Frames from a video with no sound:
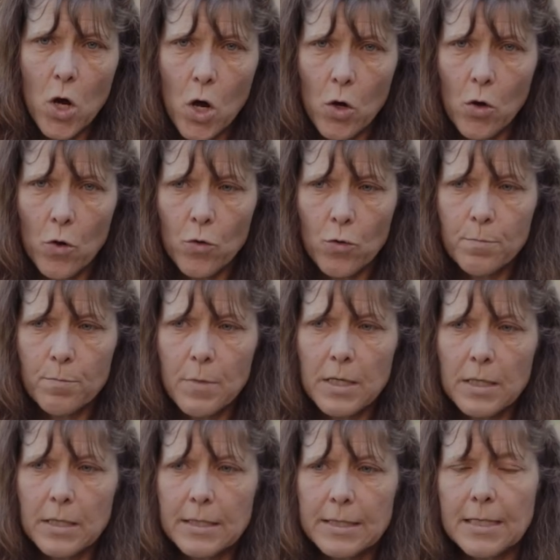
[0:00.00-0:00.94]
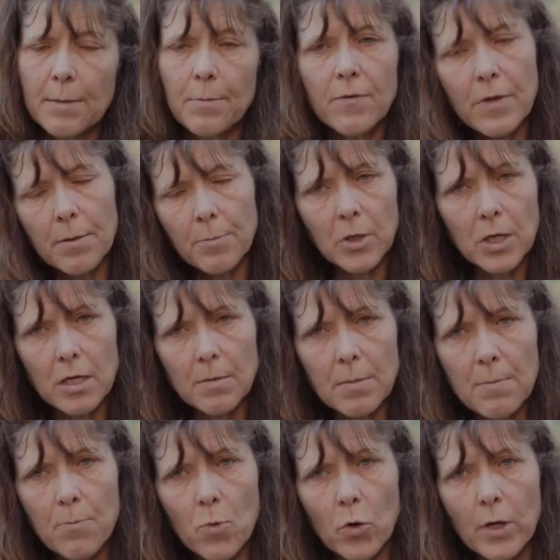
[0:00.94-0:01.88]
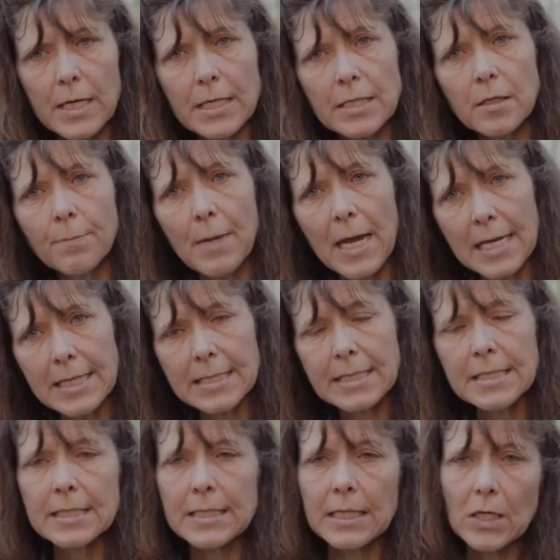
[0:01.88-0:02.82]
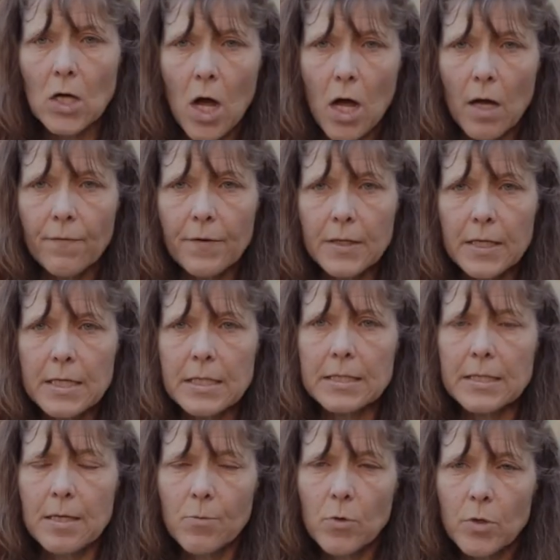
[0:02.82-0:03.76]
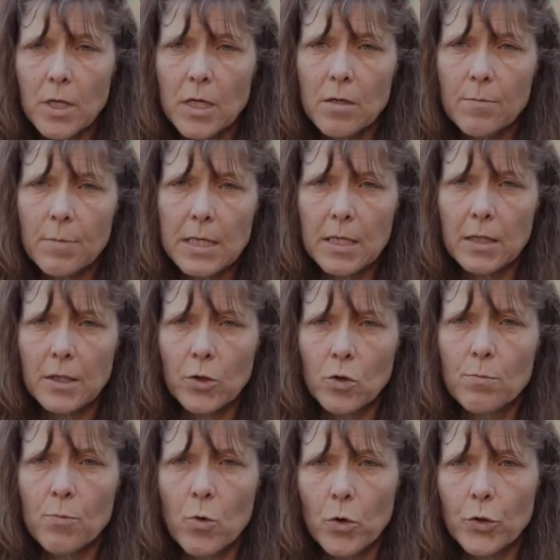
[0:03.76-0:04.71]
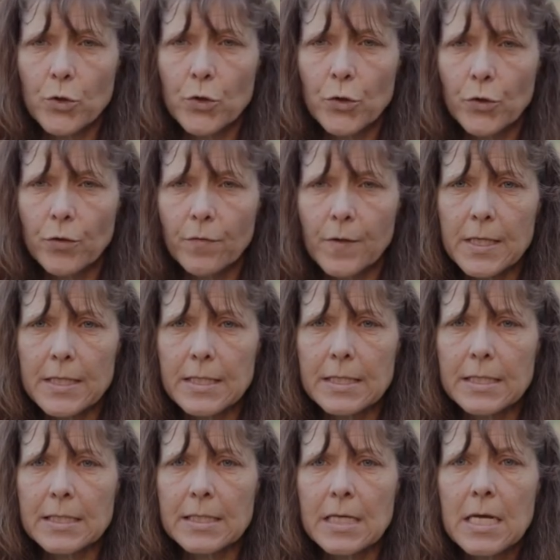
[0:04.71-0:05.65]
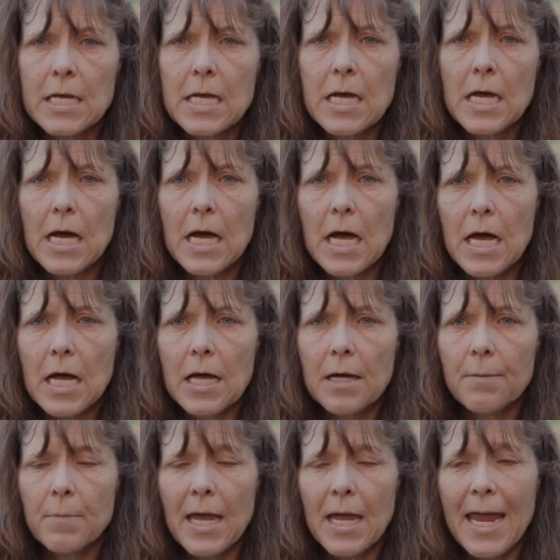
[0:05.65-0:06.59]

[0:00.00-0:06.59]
home, some of them are going to be more independent and confident, some are going to be a little more nervous. Um,